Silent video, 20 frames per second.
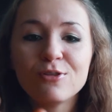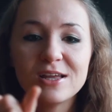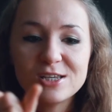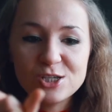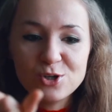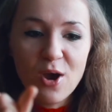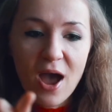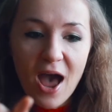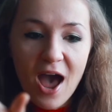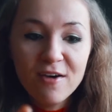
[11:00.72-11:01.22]

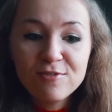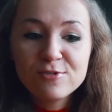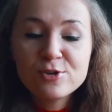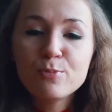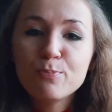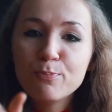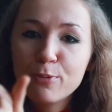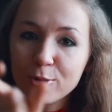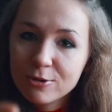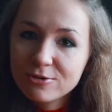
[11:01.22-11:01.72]
that you have
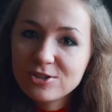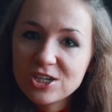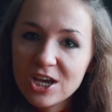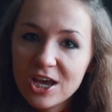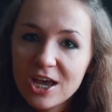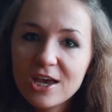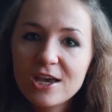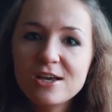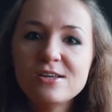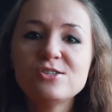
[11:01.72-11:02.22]
to
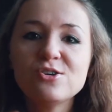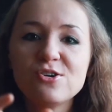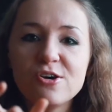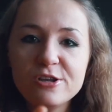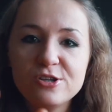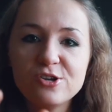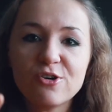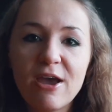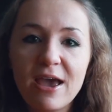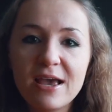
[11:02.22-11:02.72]
put into
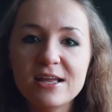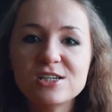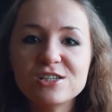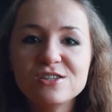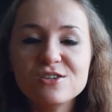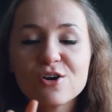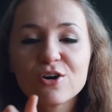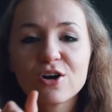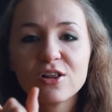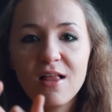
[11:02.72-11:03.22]

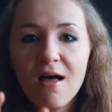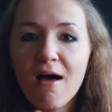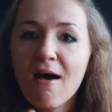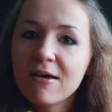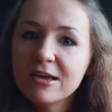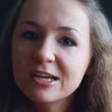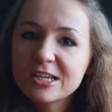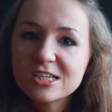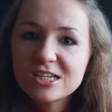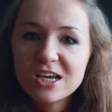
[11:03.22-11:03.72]
educating your
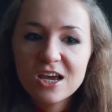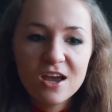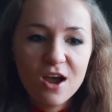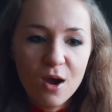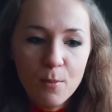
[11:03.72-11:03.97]
client